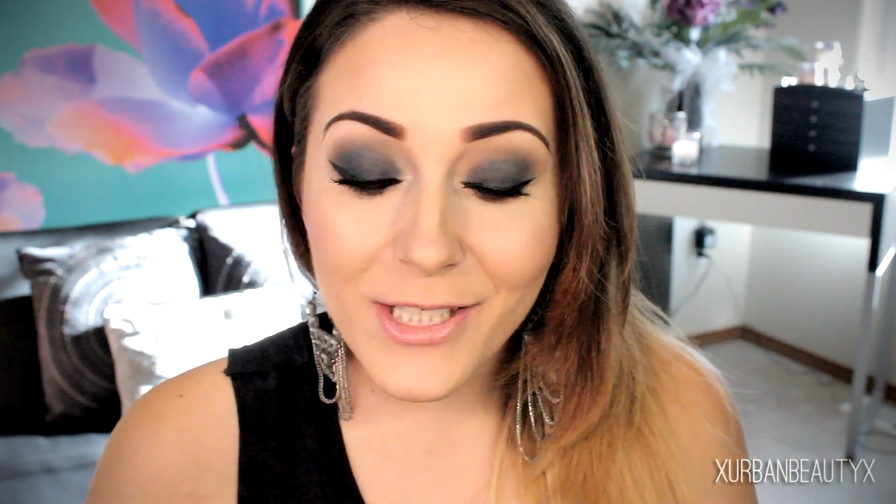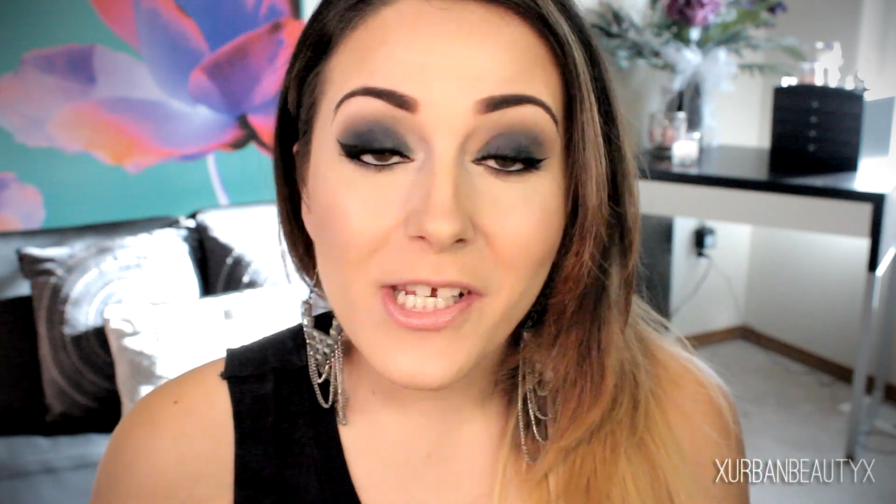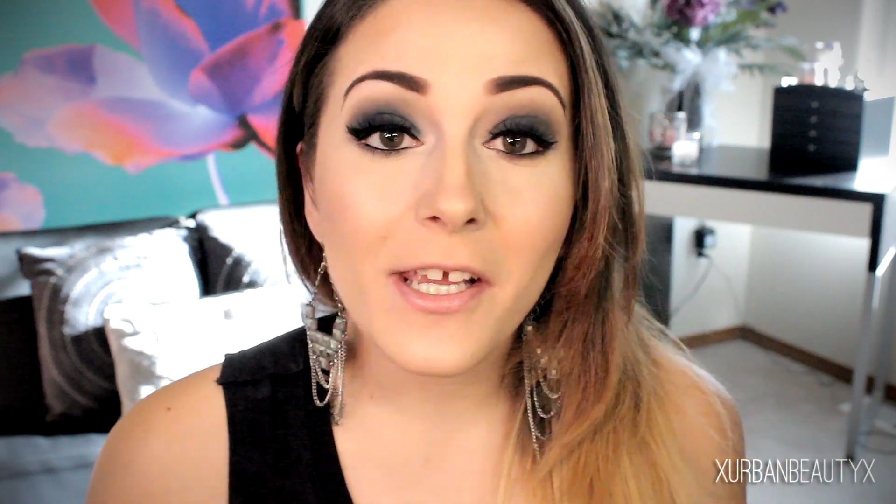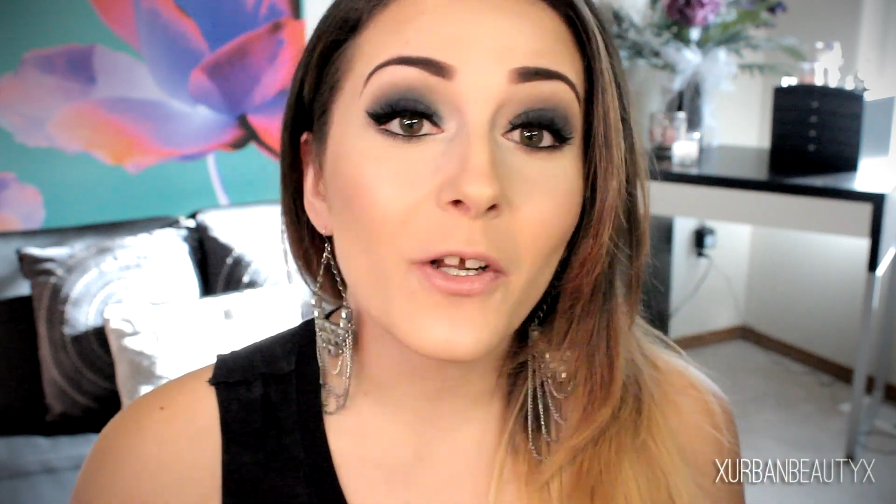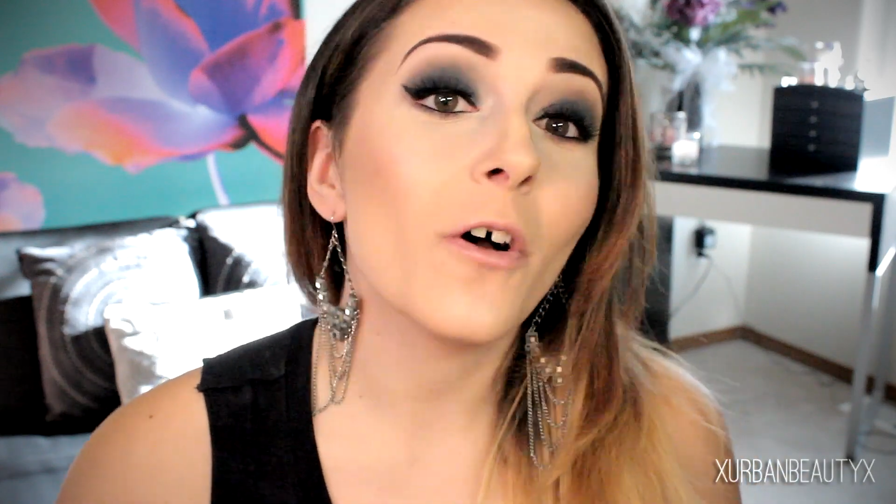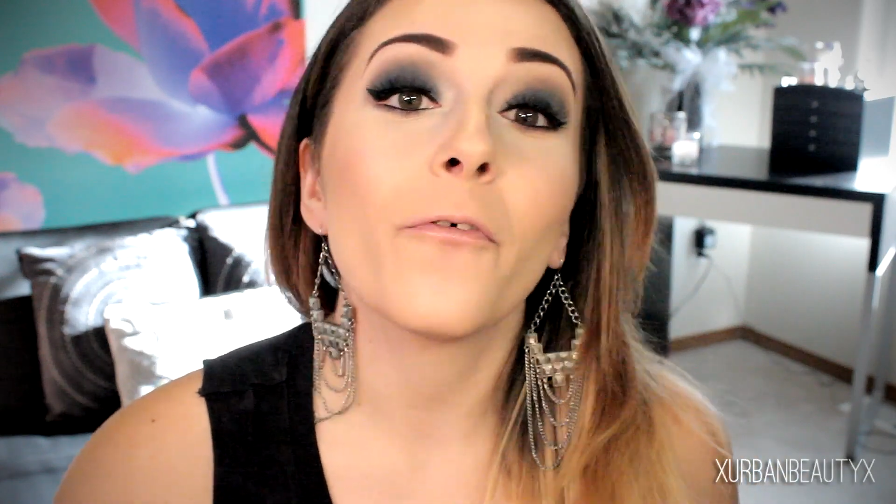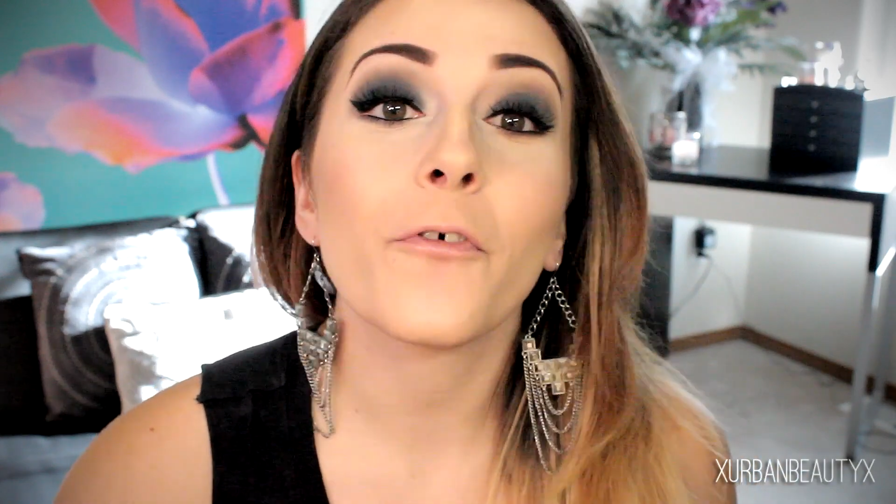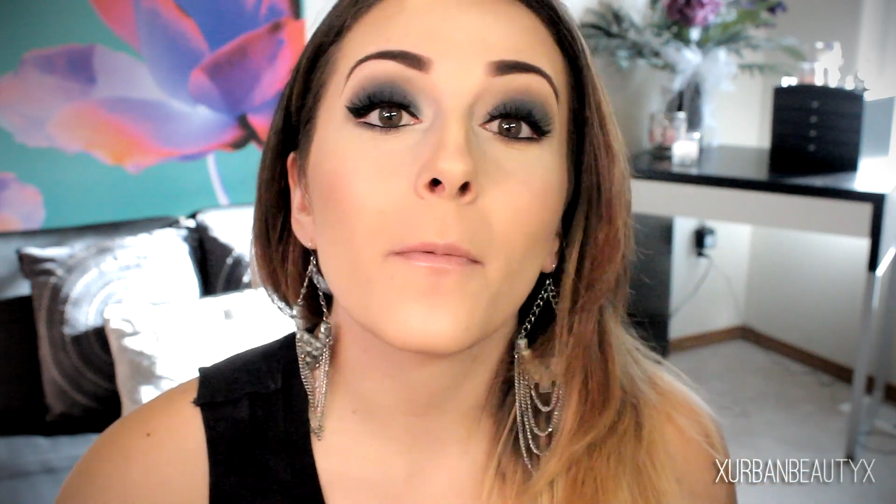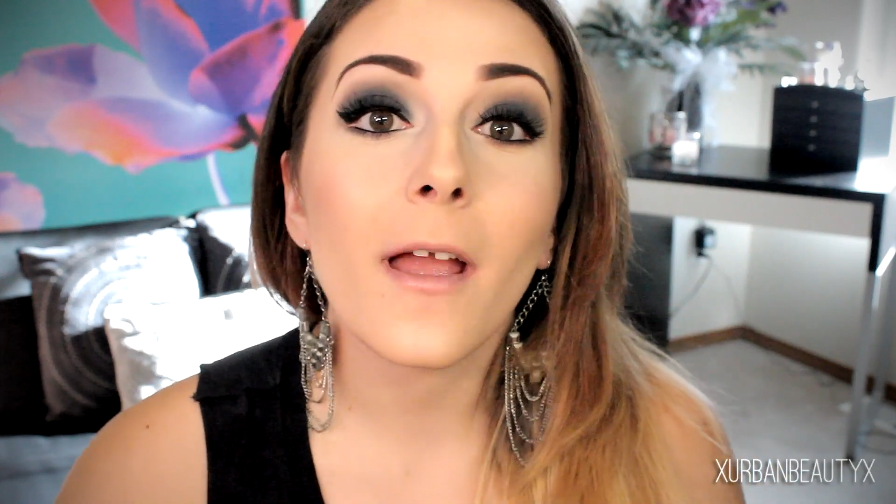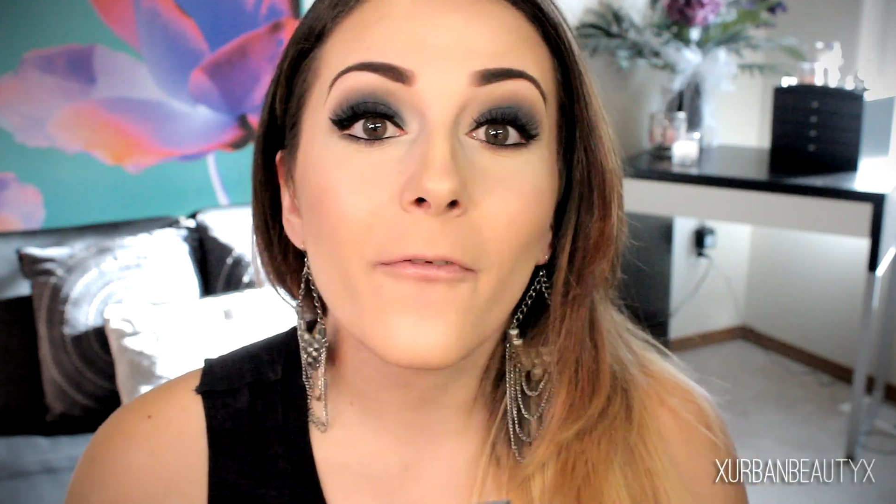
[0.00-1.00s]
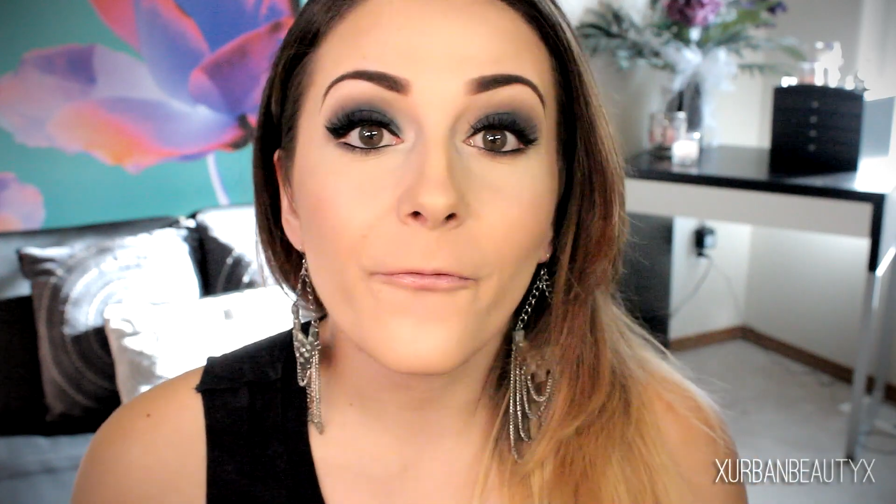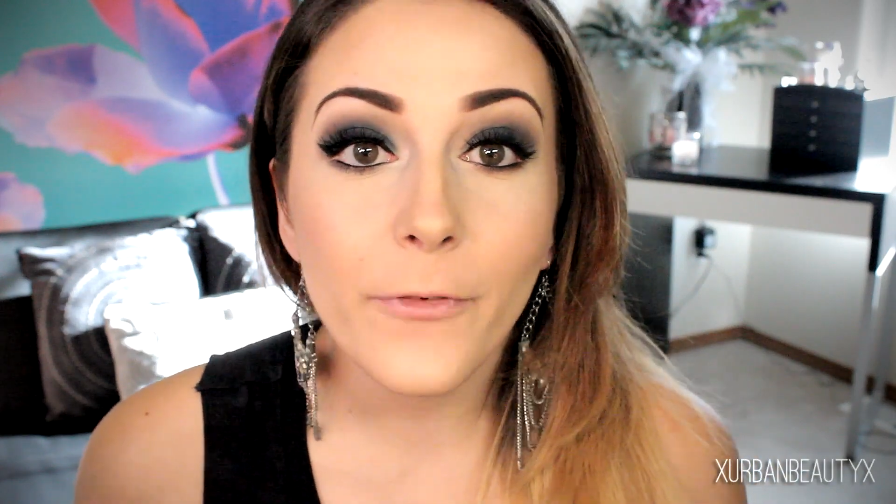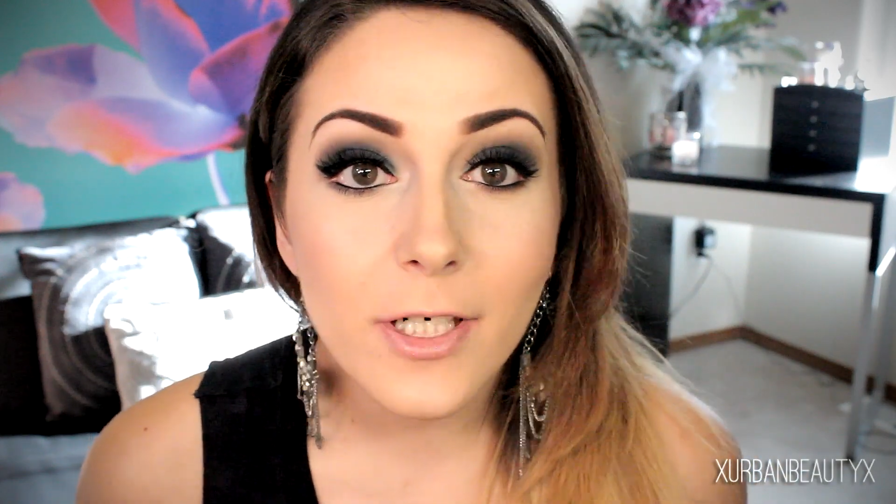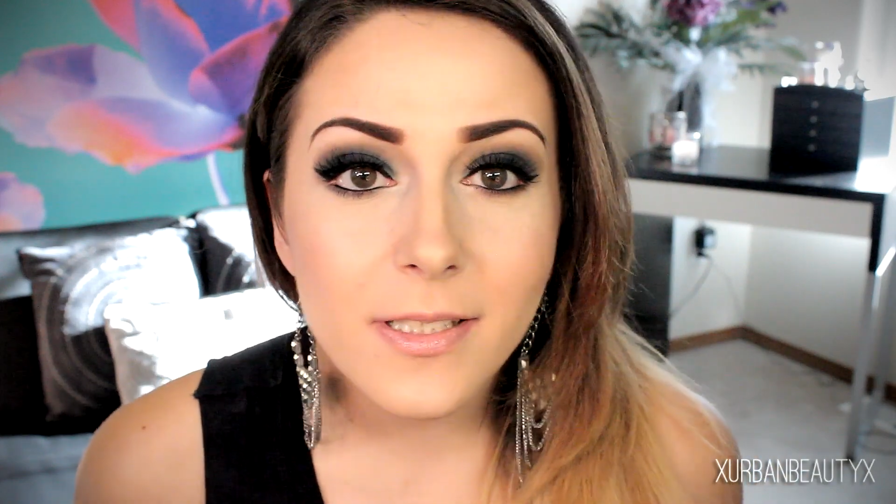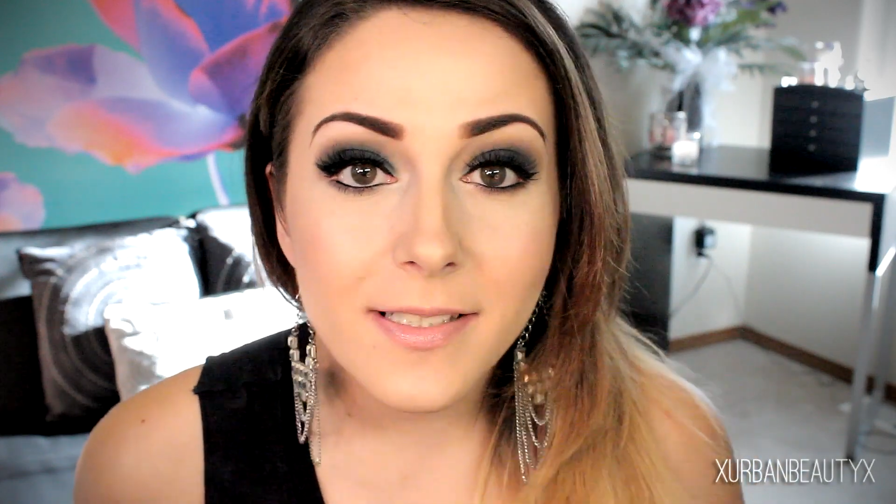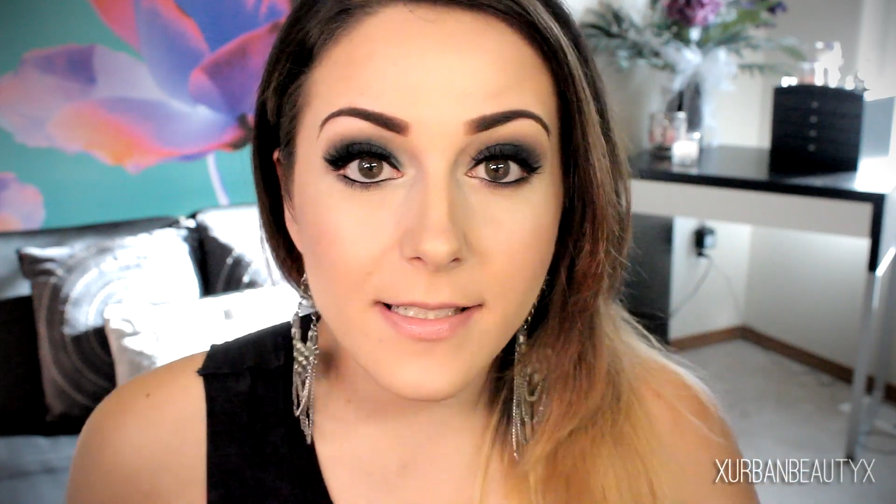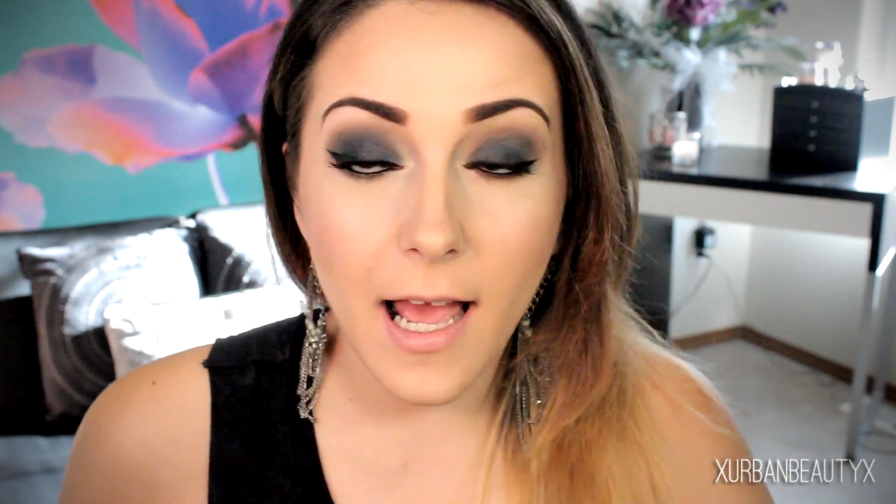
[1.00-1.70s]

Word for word: channel for my first